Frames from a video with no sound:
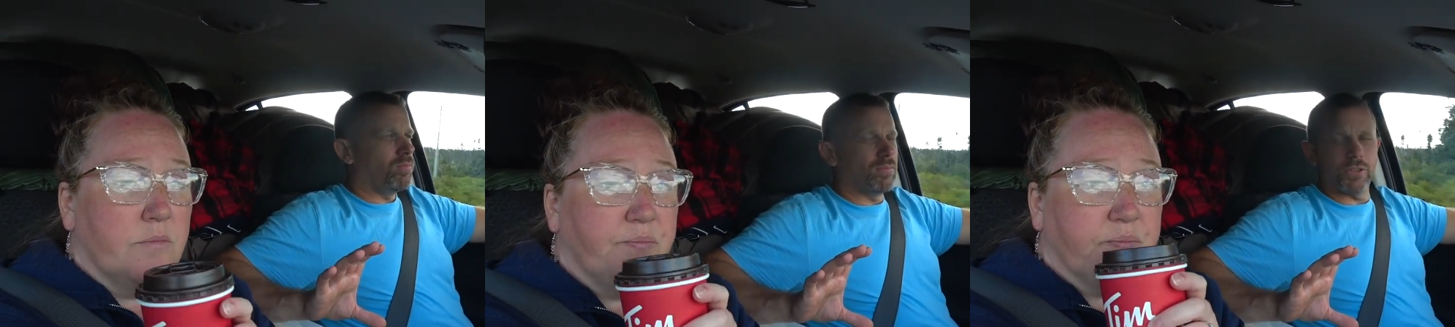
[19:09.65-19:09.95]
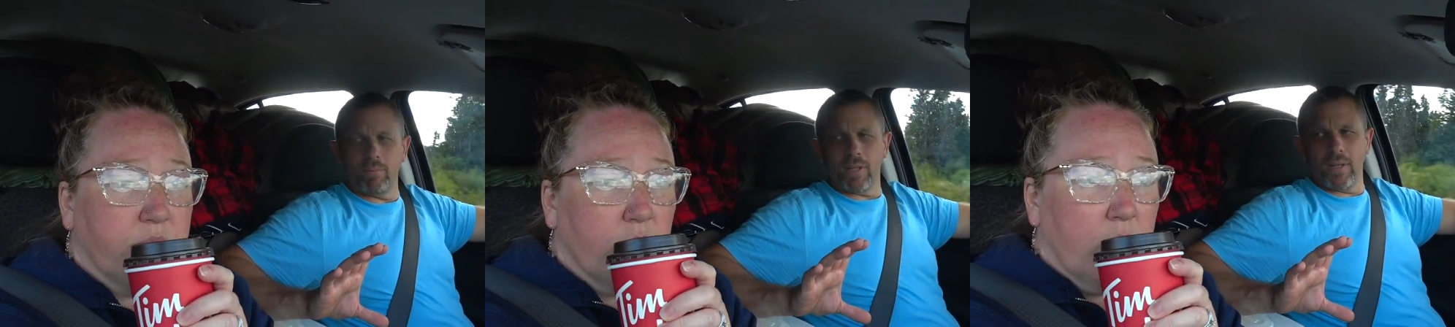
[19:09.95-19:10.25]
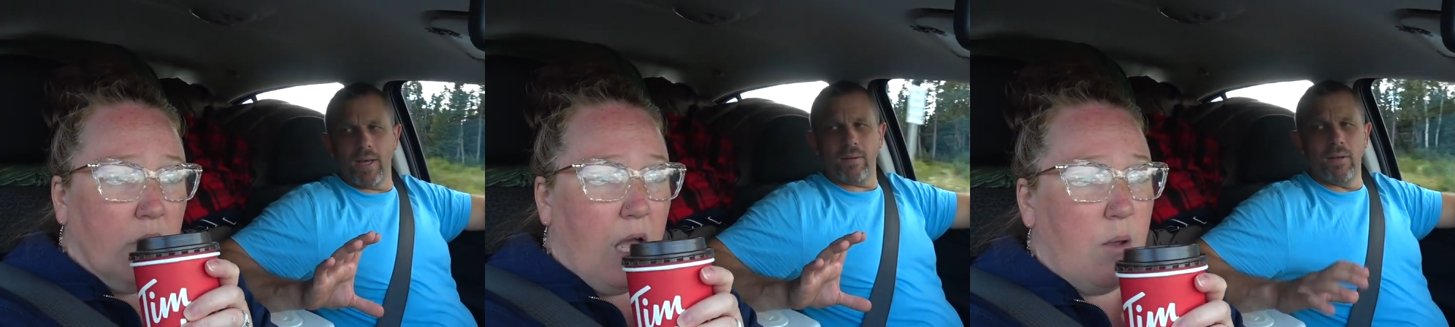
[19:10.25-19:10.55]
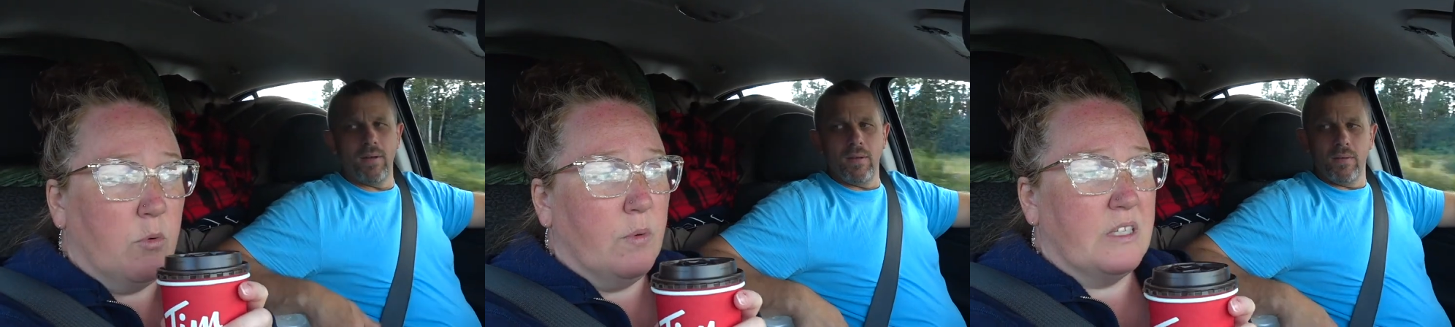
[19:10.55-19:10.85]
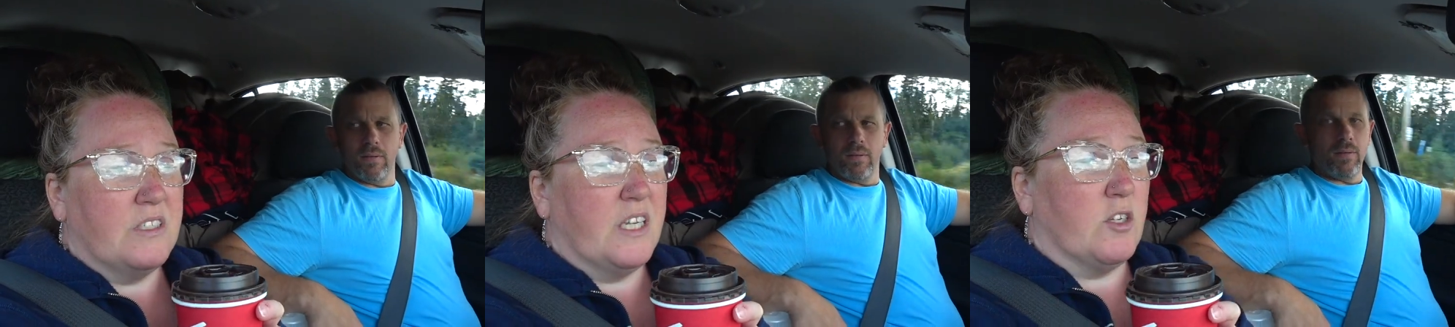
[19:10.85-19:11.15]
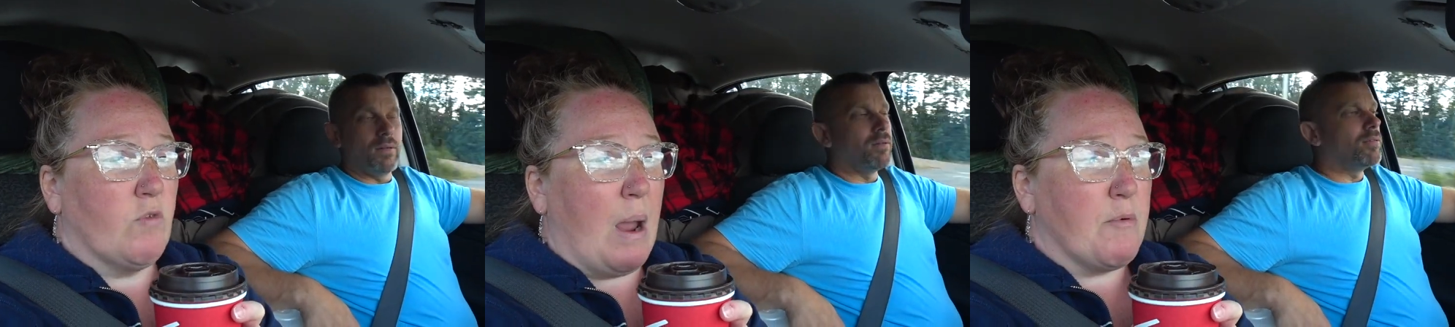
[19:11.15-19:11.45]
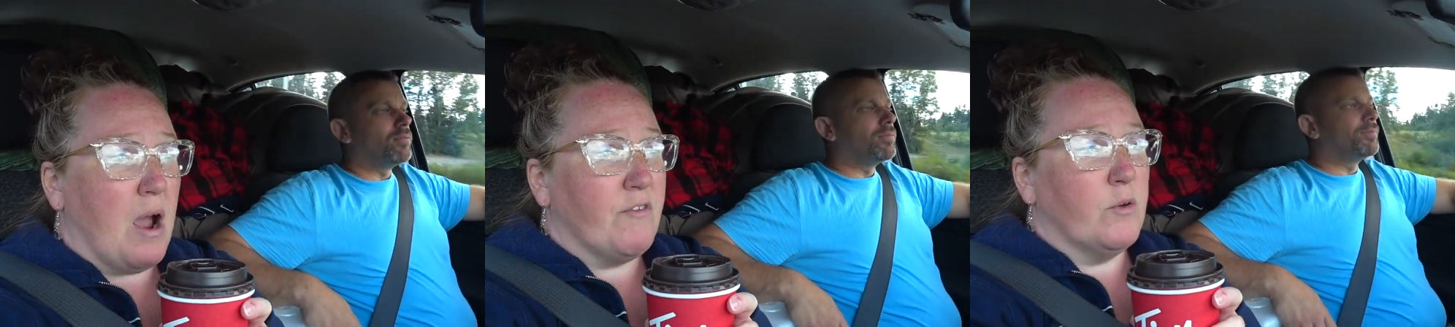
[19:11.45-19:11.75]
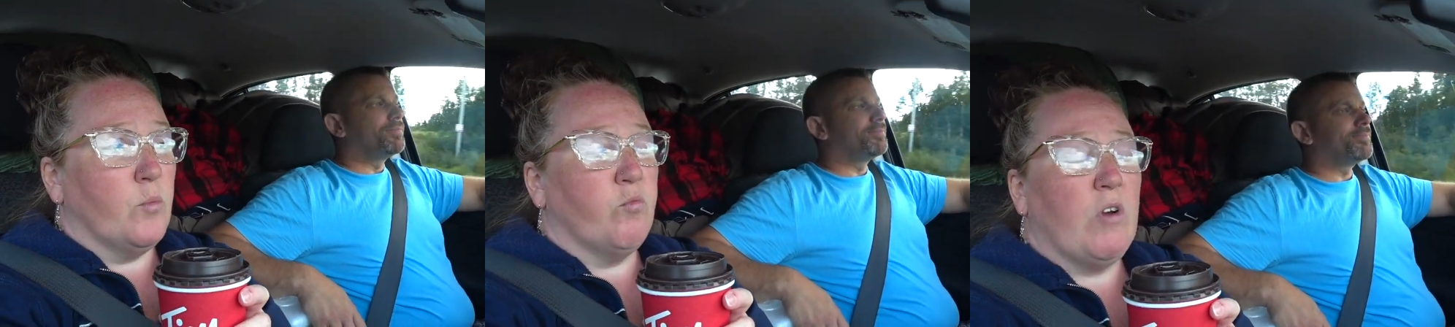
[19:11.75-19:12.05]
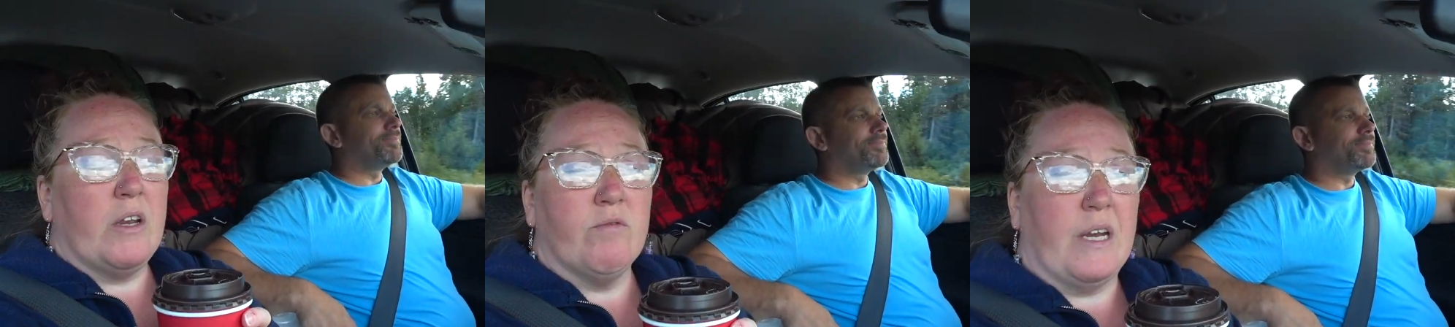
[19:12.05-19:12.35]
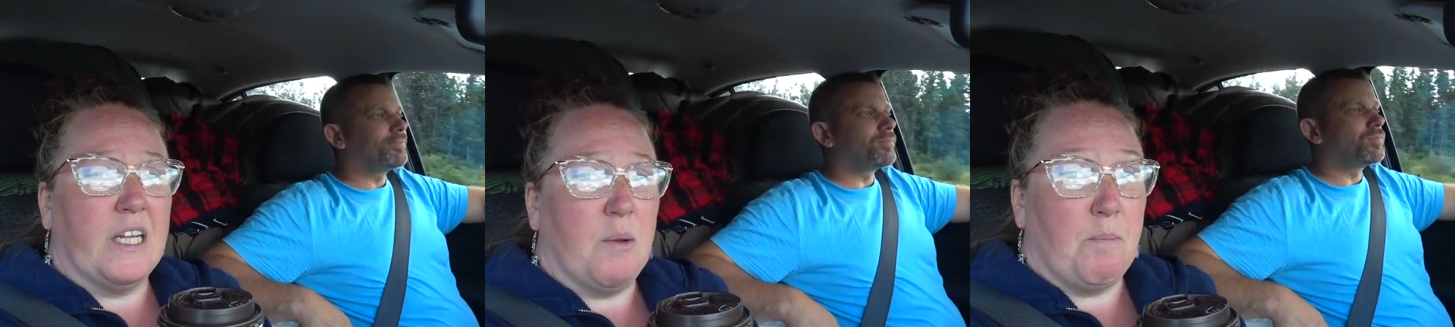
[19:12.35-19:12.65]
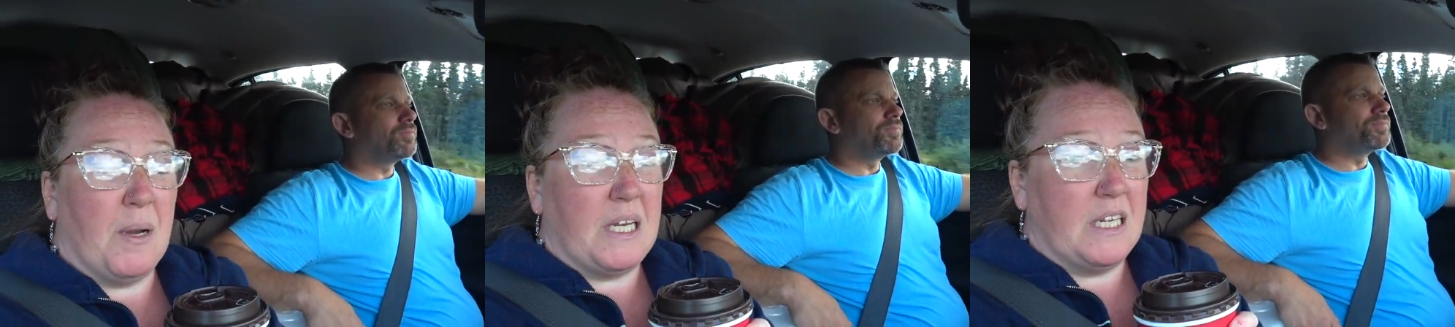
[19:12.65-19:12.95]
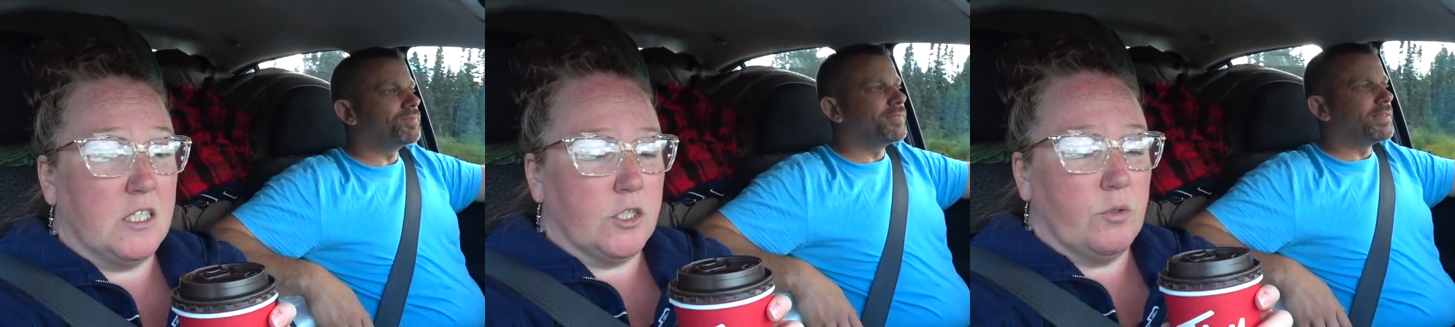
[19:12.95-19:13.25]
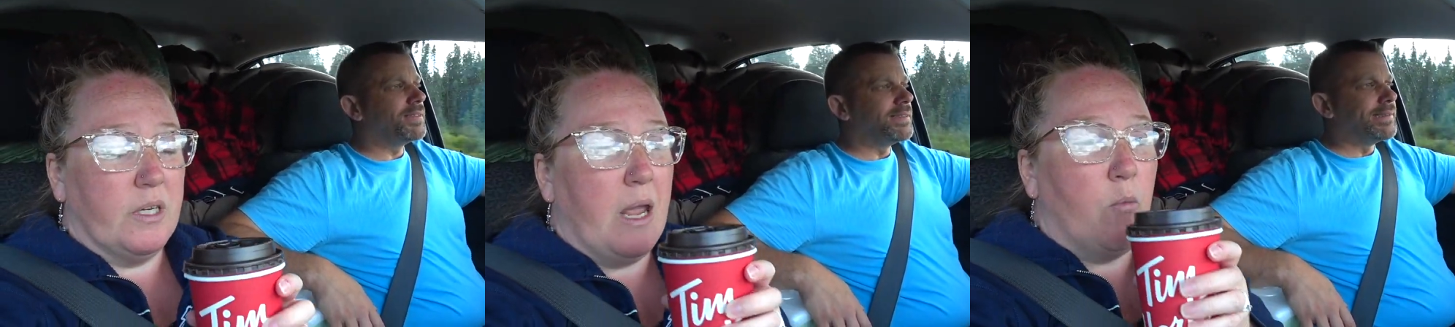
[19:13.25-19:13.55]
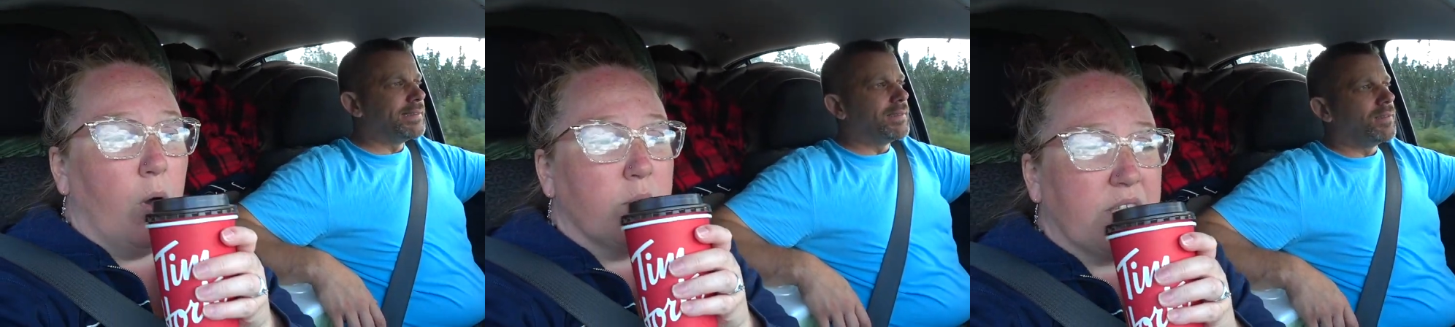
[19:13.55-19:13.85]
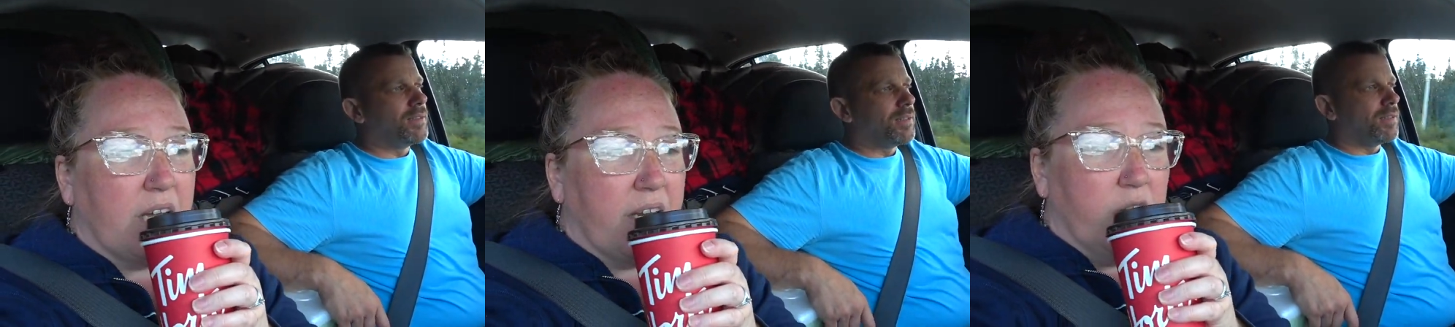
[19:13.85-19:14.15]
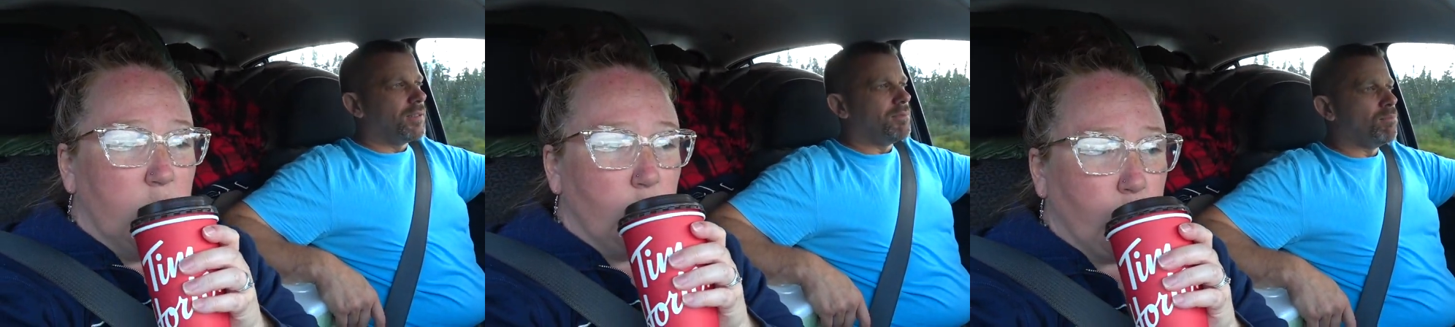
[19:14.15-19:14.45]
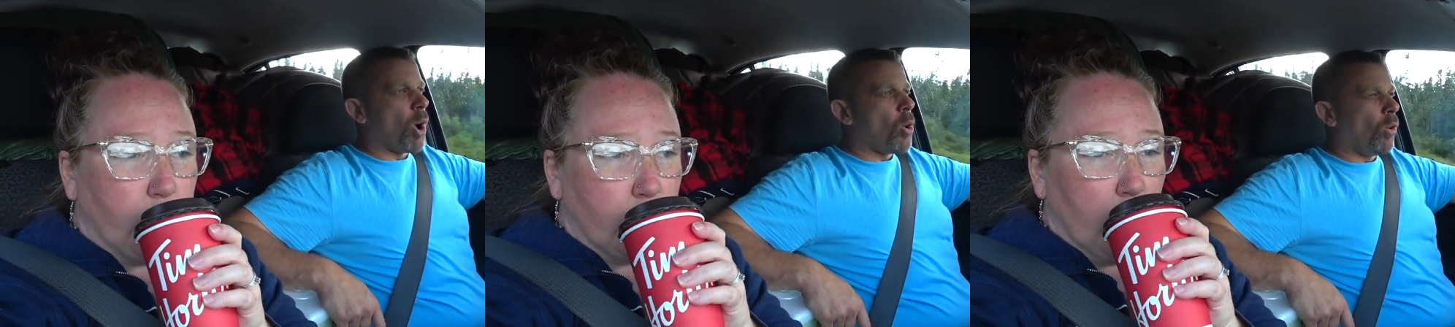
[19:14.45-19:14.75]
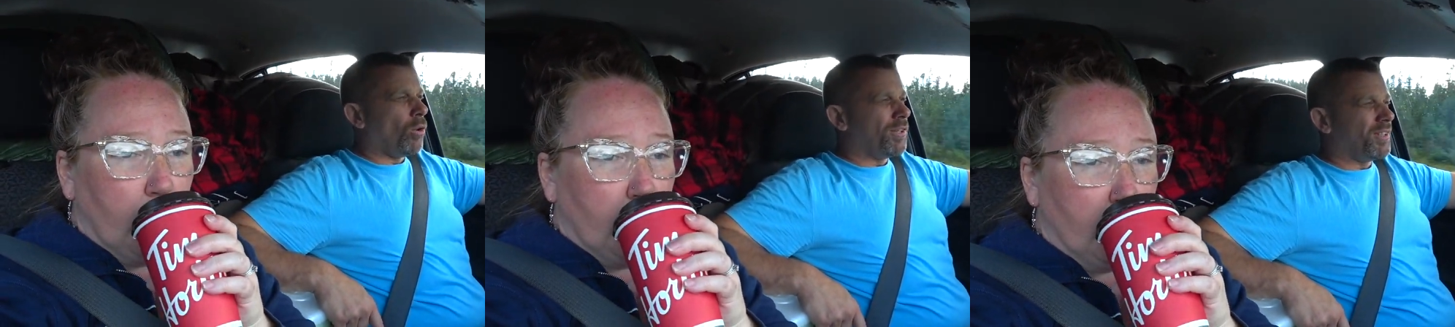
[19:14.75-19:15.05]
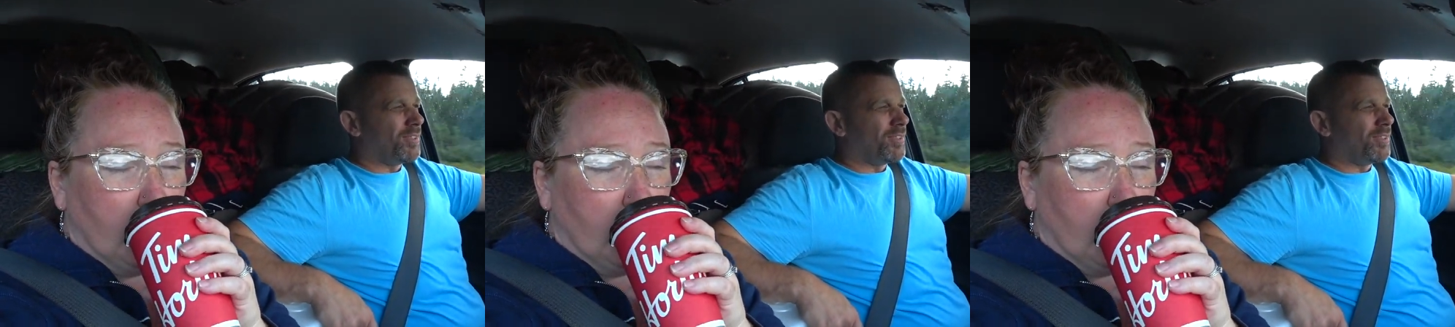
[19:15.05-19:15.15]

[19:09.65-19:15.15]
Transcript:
Speaker 1: something like that.
Speaker 2: And we went to take the wrapper off it, right ready to bite into it, and what was on it?
Speaker 1: Mold